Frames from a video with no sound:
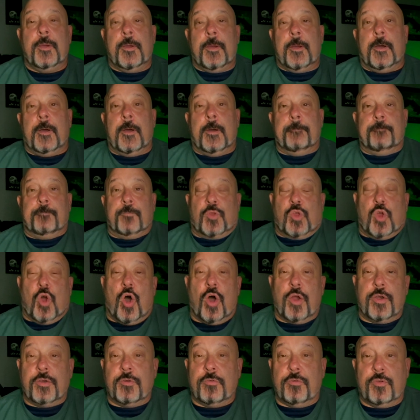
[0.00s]

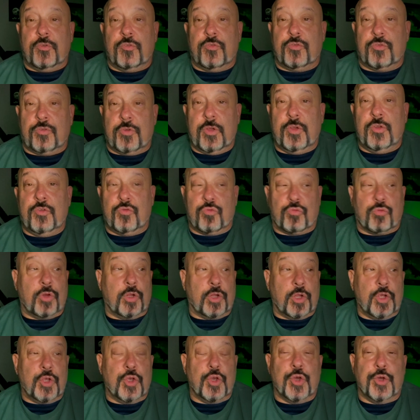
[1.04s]
Gardner is
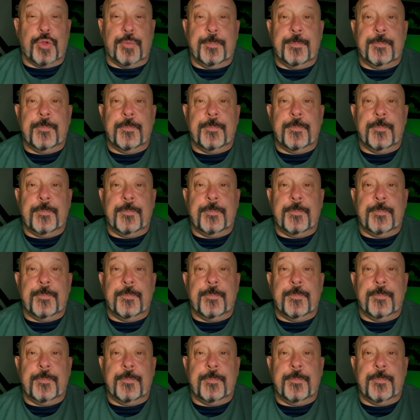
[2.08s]
really good.